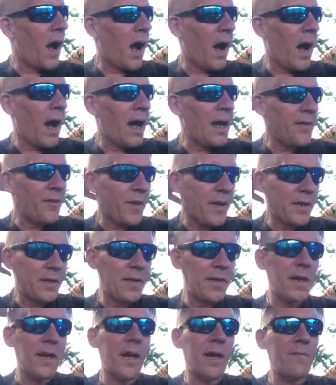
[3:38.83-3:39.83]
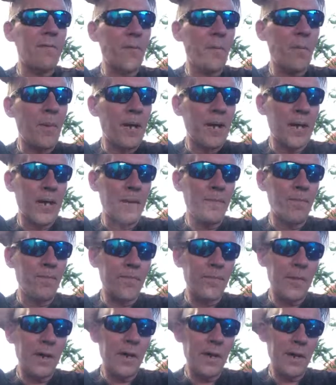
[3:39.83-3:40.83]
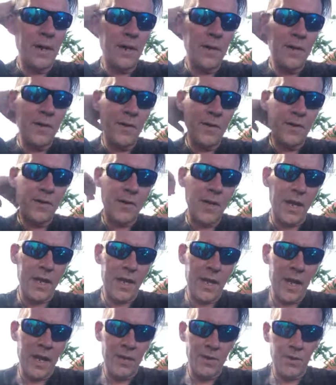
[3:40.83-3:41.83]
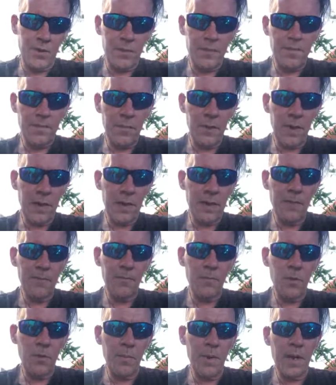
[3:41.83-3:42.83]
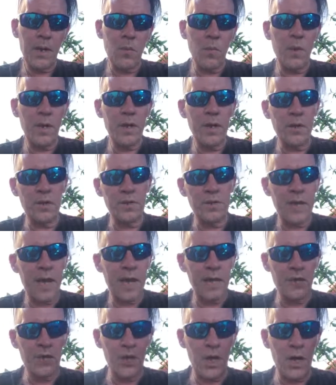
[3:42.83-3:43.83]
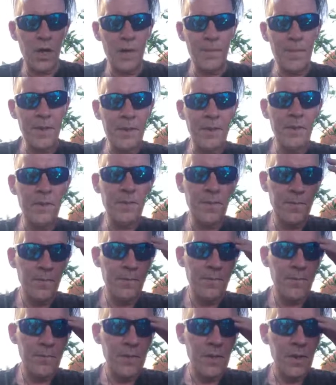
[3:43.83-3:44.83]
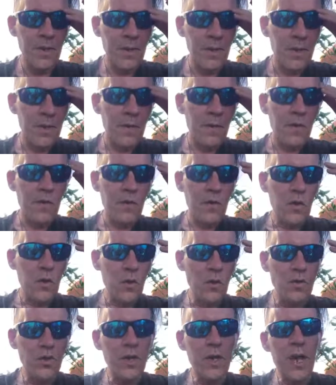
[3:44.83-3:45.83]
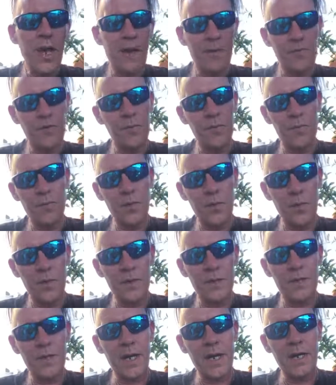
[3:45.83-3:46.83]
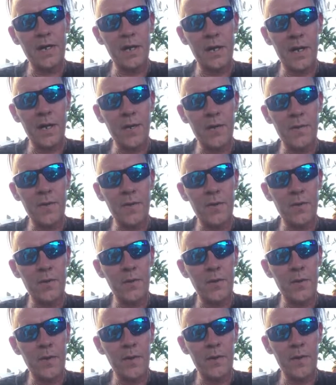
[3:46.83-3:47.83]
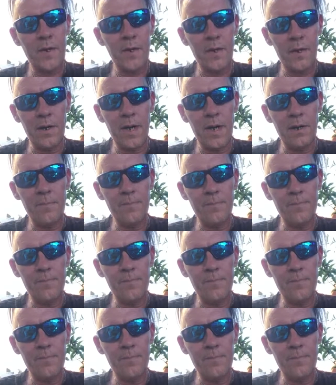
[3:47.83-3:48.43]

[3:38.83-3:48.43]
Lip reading: I think that everybody in this day and age, no matter what your day job is, you should have some sort of sideline that you're doing on the internet